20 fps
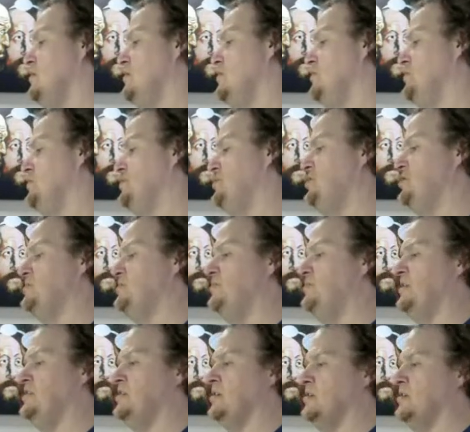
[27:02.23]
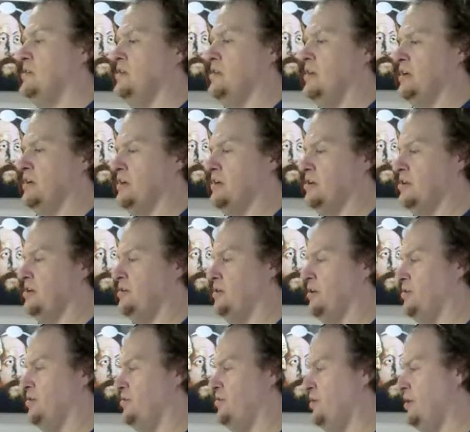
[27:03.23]
which is just basically like a clear
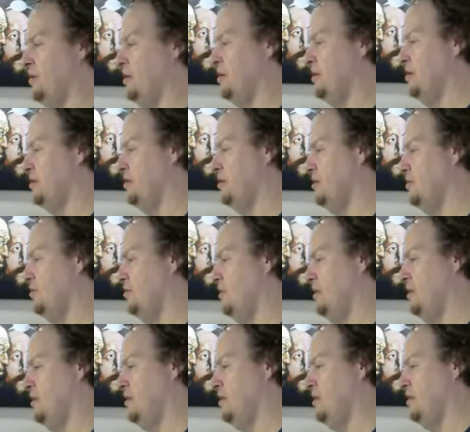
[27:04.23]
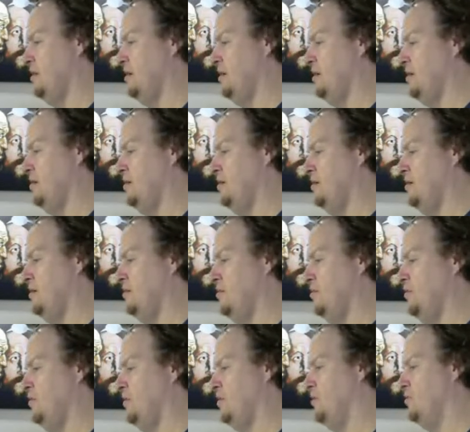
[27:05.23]
acrylic with a
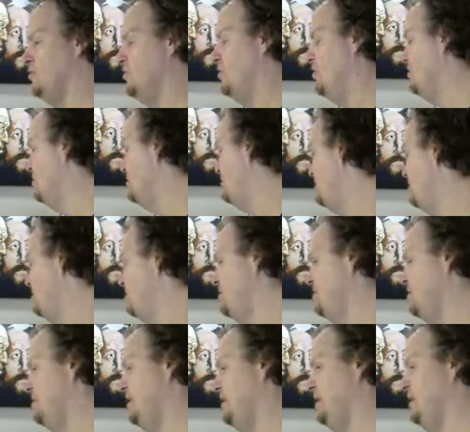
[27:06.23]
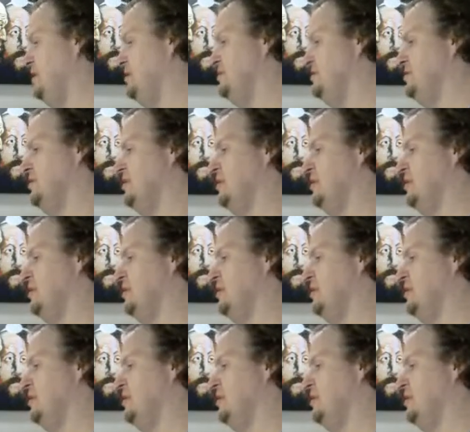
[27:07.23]
roller and